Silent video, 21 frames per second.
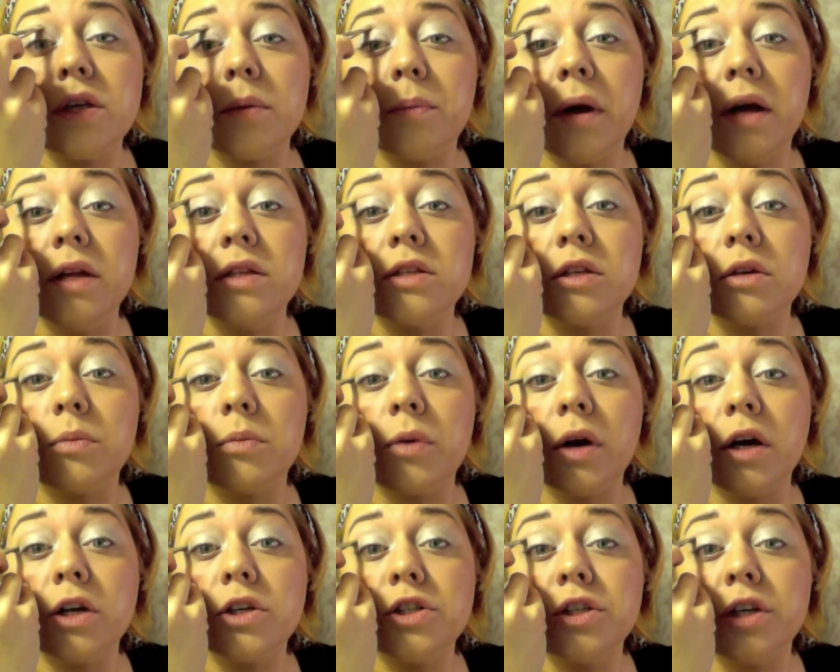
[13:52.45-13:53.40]
You can use a
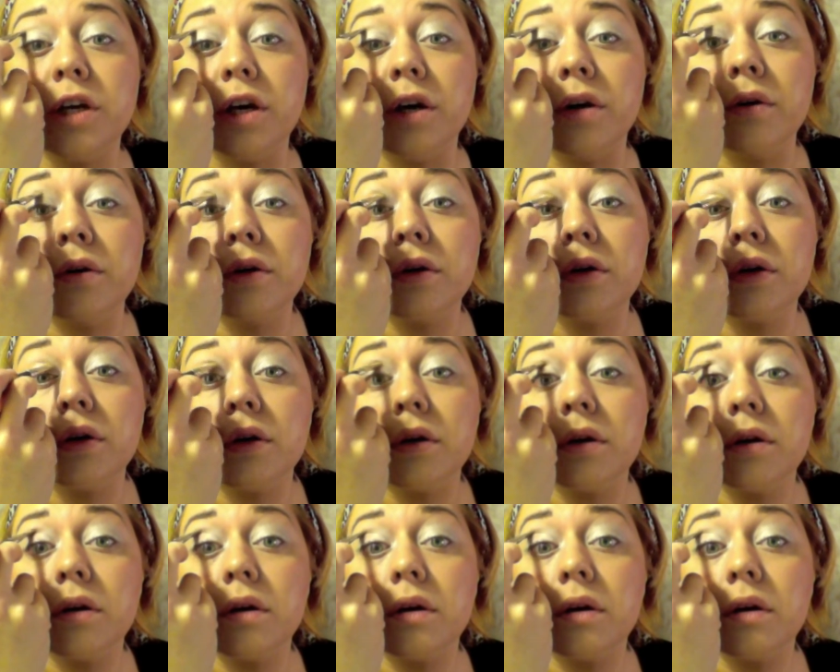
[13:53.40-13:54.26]
pencil brush too.